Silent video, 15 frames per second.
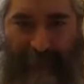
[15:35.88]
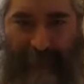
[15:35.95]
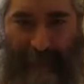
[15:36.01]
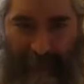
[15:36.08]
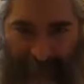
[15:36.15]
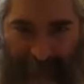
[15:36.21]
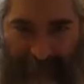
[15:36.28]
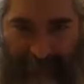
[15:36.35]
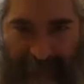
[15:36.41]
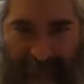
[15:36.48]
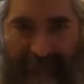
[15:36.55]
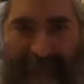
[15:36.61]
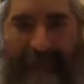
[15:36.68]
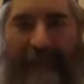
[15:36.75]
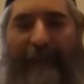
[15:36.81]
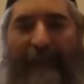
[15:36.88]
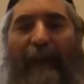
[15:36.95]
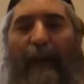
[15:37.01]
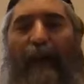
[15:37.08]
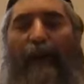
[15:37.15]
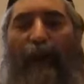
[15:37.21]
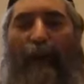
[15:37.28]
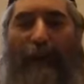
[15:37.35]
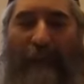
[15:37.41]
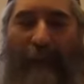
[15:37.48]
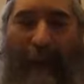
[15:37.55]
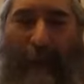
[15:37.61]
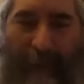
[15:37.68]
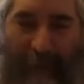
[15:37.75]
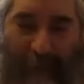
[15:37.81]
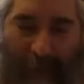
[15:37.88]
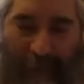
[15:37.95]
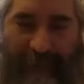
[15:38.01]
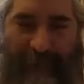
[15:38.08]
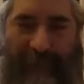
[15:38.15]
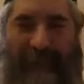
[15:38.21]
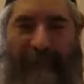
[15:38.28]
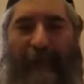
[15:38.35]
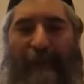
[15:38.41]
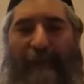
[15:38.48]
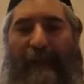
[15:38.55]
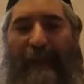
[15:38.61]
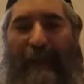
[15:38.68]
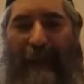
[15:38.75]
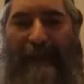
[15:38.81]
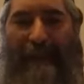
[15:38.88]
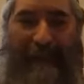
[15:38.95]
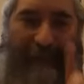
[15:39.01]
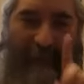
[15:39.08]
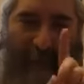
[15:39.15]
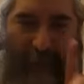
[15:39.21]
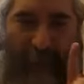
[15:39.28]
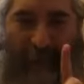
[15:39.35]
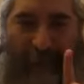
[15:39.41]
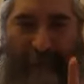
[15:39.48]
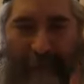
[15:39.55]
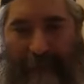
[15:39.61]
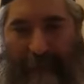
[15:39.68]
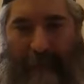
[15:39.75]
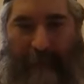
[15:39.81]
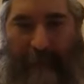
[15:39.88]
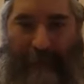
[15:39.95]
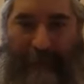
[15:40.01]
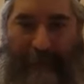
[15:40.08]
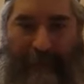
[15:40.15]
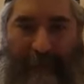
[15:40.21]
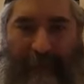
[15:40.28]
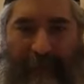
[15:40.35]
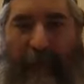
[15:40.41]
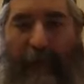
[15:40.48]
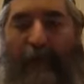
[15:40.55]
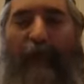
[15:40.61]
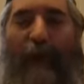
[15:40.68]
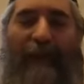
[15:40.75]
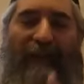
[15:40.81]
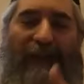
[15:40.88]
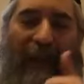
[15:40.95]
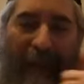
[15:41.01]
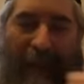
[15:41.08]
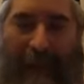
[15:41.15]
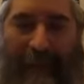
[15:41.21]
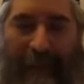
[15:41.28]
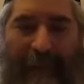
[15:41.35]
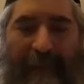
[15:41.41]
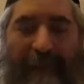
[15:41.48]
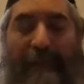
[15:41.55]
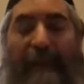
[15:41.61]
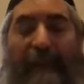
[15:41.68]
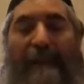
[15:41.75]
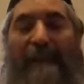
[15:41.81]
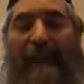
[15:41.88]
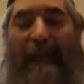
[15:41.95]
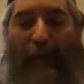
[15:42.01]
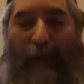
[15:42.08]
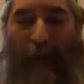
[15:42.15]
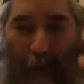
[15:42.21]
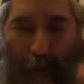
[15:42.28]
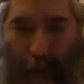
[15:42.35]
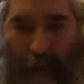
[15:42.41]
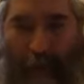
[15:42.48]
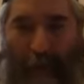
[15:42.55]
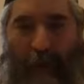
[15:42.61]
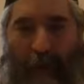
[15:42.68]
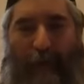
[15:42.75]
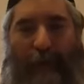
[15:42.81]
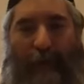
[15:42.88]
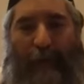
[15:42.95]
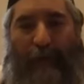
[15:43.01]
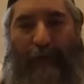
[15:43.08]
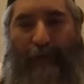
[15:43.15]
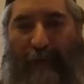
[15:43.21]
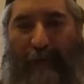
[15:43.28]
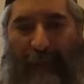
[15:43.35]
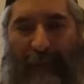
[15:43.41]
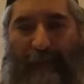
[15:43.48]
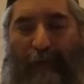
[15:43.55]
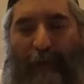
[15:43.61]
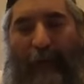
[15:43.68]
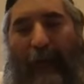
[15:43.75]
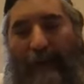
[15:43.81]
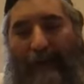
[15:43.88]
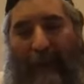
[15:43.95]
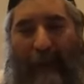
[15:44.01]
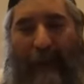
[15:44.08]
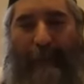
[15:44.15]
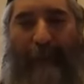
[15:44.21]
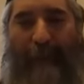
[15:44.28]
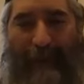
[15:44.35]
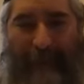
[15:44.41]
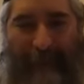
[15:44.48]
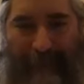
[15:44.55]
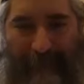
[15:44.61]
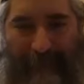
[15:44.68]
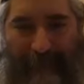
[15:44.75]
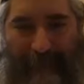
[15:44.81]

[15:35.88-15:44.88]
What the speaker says: Okay? According to Rabbeinu Chizkiya Mikraskis, it's one system. The Ashgacha Klalit is in order to get to the Ashgacha Pratit.